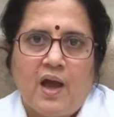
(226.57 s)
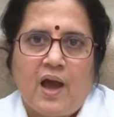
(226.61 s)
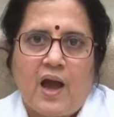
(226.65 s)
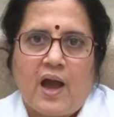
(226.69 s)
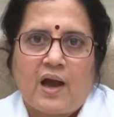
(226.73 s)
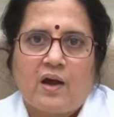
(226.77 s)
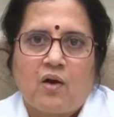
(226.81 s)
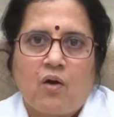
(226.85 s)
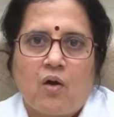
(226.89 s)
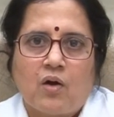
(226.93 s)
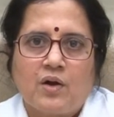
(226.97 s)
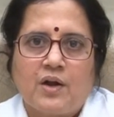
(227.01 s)

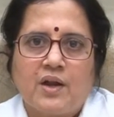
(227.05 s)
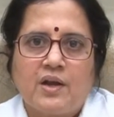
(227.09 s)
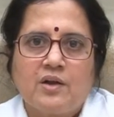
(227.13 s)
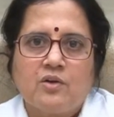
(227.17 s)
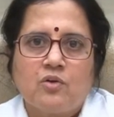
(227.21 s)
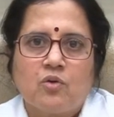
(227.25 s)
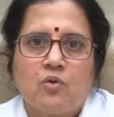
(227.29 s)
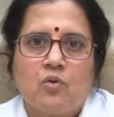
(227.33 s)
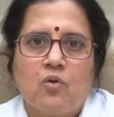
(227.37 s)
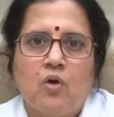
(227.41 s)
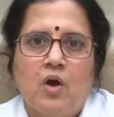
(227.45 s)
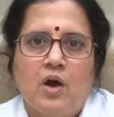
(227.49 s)
according
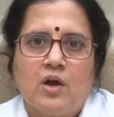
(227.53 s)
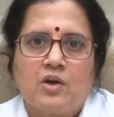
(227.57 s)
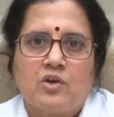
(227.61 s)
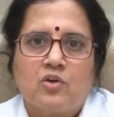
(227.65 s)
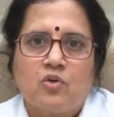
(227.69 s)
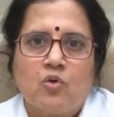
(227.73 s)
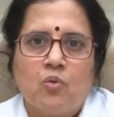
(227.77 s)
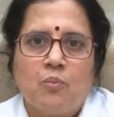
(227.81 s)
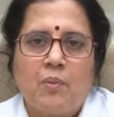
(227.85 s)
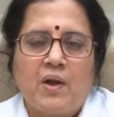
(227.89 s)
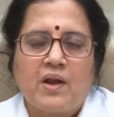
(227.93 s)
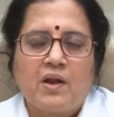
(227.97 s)
to
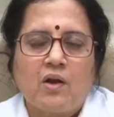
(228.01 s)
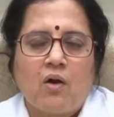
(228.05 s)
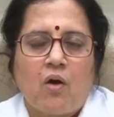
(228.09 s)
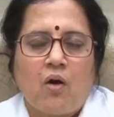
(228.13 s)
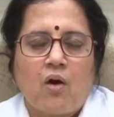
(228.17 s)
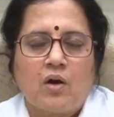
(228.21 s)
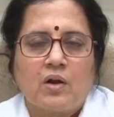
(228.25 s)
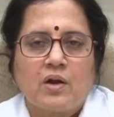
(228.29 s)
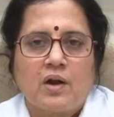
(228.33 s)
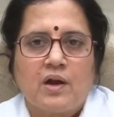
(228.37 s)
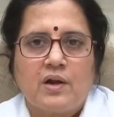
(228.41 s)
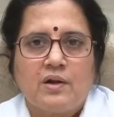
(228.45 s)
Human
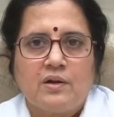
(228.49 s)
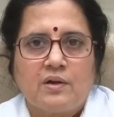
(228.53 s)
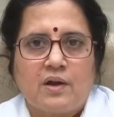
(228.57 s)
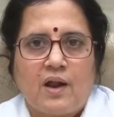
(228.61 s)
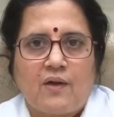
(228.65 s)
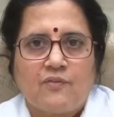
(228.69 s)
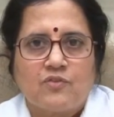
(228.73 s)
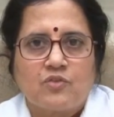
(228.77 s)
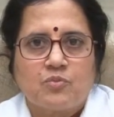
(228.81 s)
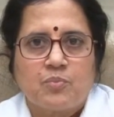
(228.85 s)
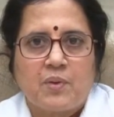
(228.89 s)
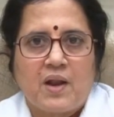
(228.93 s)
Organ
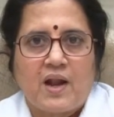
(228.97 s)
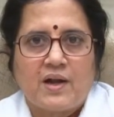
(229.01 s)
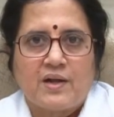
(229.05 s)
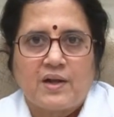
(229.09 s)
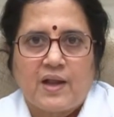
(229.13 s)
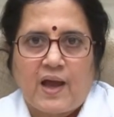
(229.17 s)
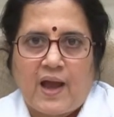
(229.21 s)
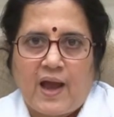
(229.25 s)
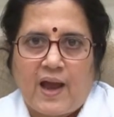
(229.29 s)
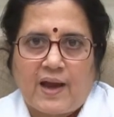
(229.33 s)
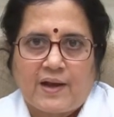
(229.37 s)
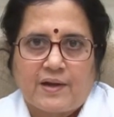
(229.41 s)
Transplant
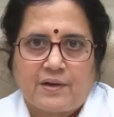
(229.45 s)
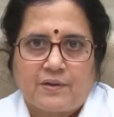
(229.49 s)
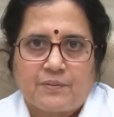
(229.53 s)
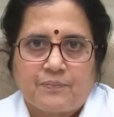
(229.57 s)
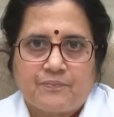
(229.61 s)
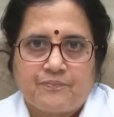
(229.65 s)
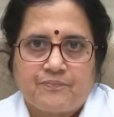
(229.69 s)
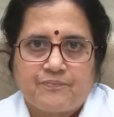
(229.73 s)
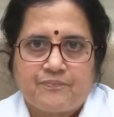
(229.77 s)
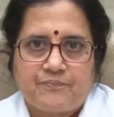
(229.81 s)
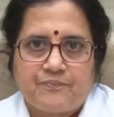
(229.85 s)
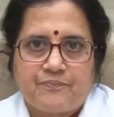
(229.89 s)
Act.
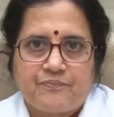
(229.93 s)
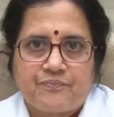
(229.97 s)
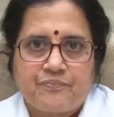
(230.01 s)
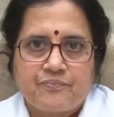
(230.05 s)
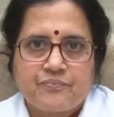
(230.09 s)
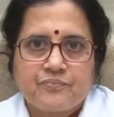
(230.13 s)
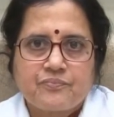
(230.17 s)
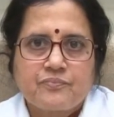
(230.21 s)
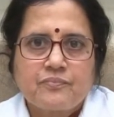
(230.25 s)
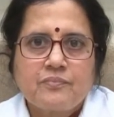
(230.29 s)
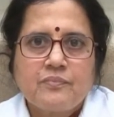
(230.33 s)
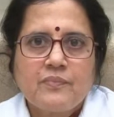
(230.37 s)

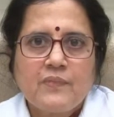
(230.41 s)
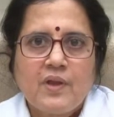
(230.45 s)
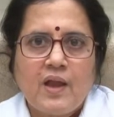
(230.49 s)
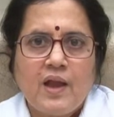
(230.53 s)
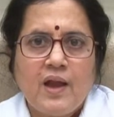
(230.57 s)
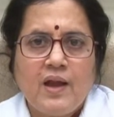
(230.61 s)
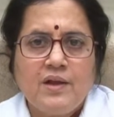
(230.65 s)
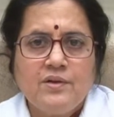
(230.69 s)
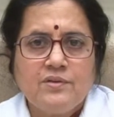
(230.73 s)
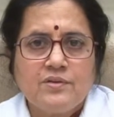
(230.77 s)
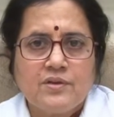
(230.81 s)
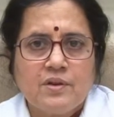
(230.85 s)

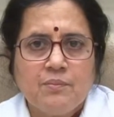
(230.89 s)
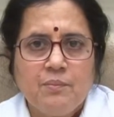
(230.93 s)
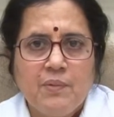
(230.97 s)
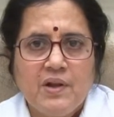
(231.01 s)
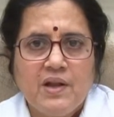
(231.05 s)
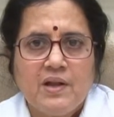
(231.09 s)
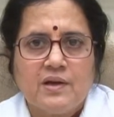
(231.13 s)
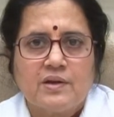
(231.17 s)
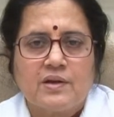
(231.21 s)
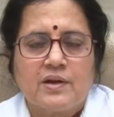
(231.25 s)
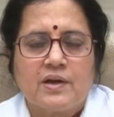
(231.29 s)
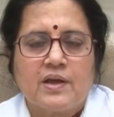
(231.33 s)
And
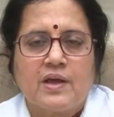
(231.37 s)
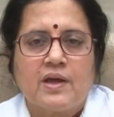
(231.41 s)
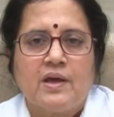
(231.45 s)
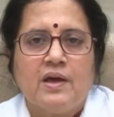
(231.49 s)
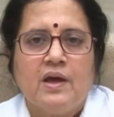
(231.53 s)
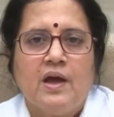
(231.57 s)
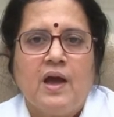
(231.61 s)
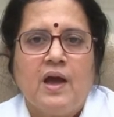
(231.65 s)
similarly,